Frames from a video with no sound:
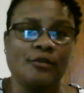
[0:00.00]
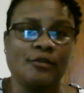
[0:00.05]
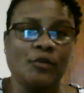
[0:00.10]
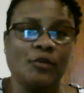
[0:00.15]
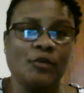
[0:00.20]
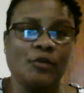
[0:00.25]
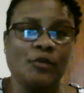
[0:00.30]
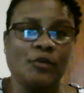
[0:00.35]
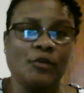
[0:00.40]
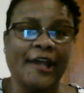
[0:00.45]

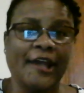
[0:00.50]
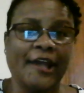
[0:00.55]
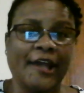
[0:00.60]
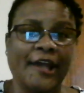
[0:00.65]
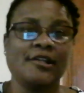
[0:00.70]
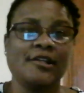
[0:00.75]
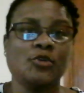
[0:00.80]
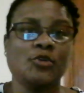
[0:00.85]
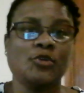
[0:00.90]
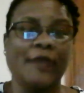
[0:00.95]
We had
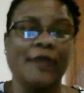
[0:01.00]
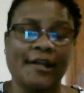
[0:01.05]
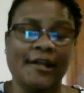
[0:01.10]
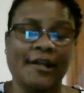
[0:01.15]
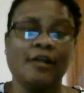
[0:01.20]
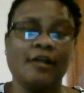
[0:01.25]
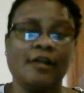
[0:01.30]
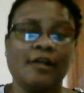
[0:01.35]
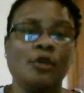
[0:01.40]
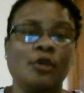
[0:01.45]
to create
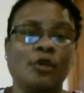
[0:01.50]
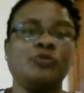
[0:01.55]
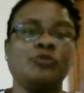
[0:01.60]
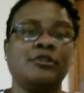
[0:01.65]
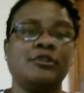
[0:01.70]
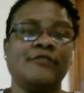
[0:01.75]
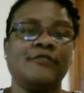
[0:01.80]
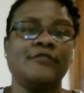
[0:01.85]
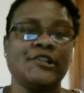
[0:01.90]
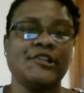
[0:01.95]
our own
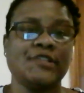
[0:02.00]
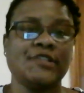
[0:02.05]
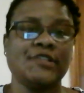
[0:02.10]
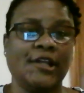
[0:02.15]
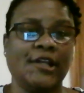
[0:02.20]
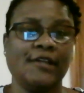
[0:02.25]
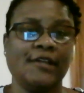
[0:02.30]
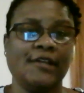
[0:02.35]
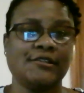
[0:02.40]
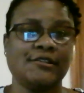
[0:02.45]

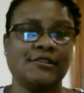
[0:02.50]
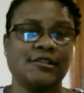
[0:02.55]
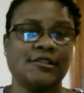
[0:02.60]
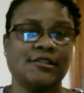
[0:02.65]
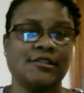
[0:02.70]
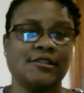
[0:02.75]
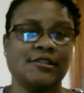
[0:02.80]
universities.